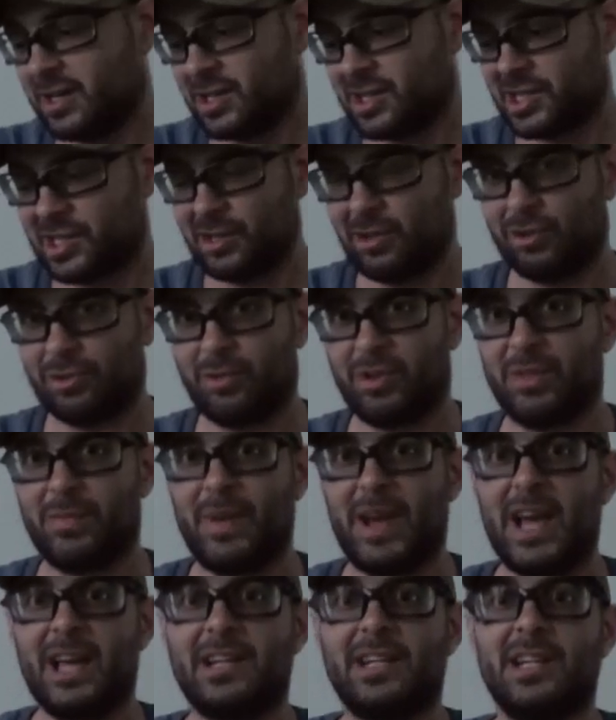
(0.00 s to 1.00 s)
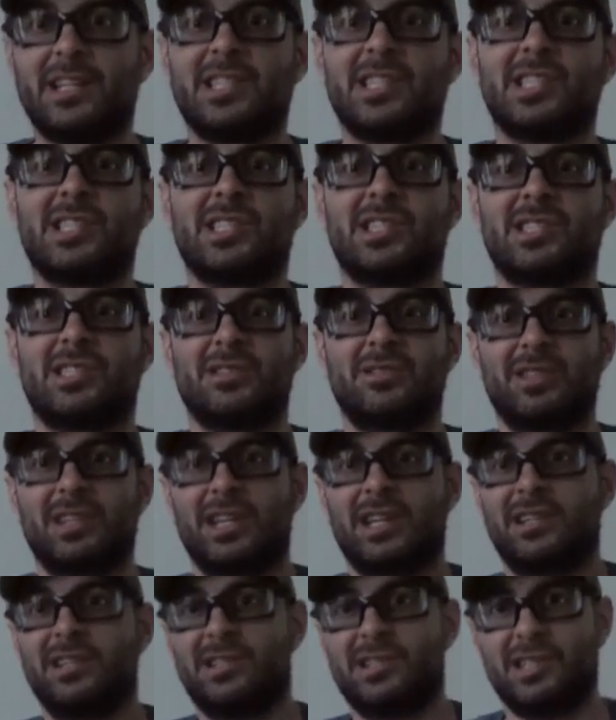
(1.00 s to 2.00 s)
Sealed with magnets so
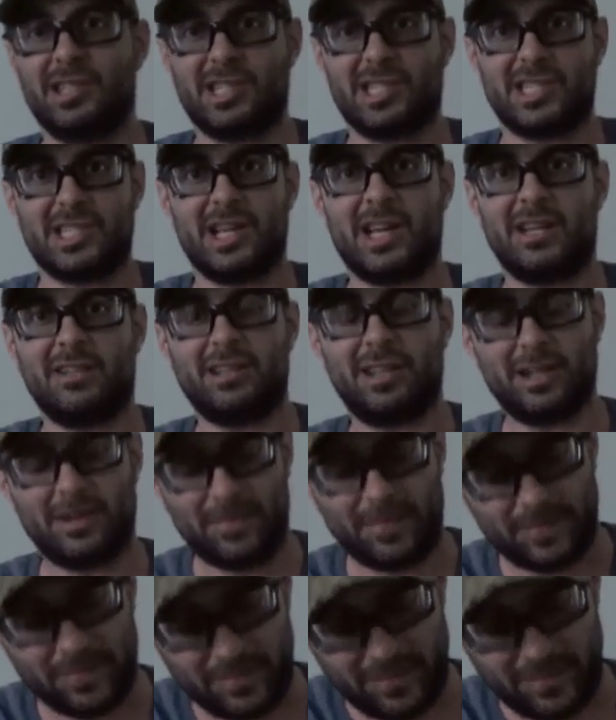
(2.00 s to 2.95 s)
that it is silent.